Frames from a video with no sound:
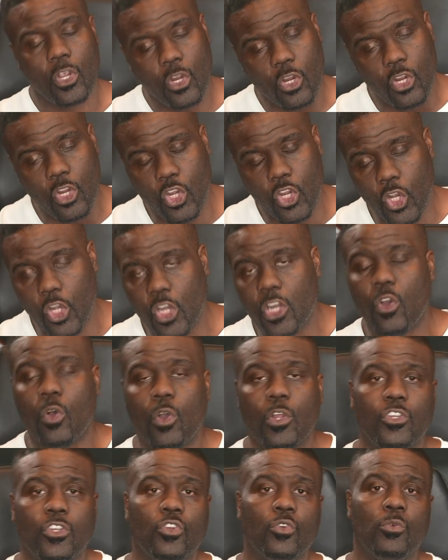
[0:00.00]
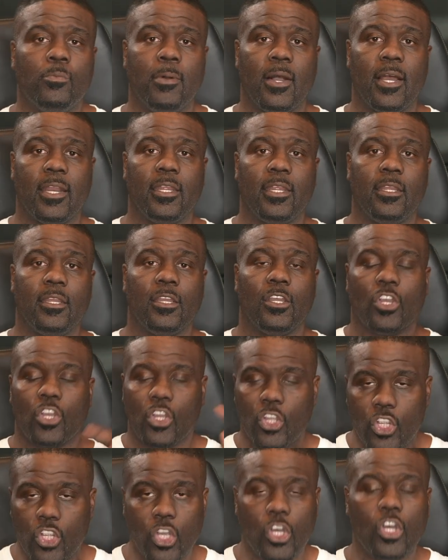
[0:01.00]
good on you, buddy.
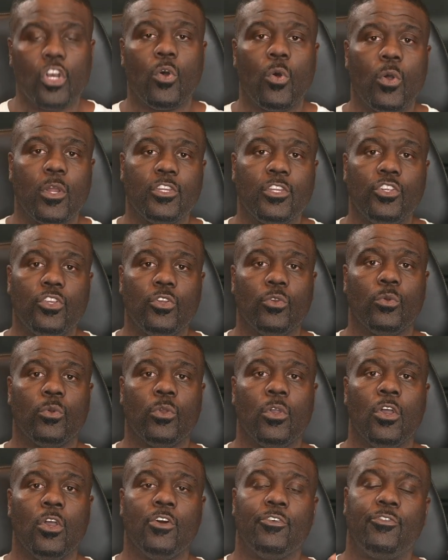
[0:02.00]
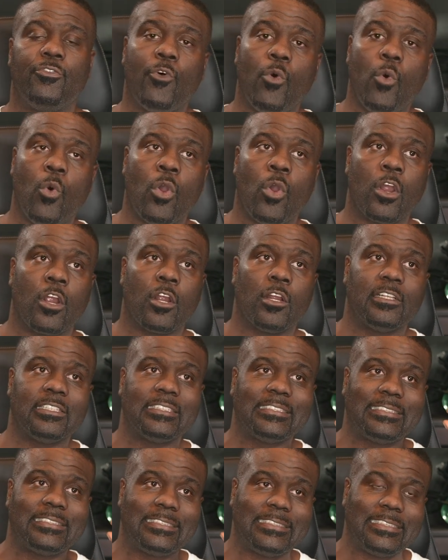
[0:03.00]
Good on you for
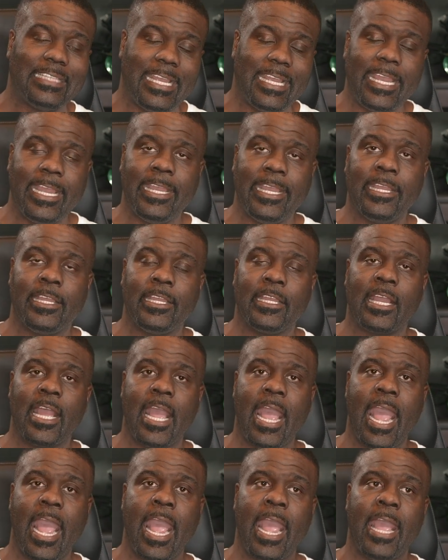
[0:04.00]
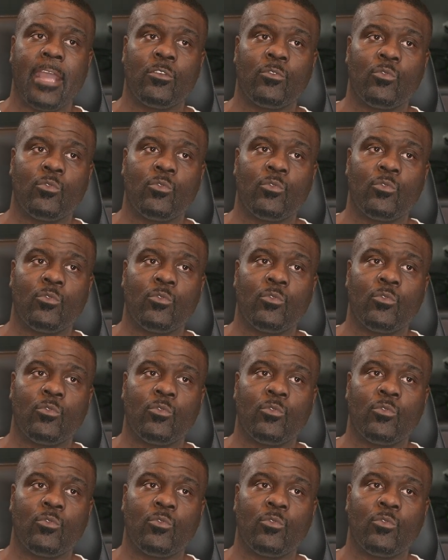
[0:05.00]
seeing and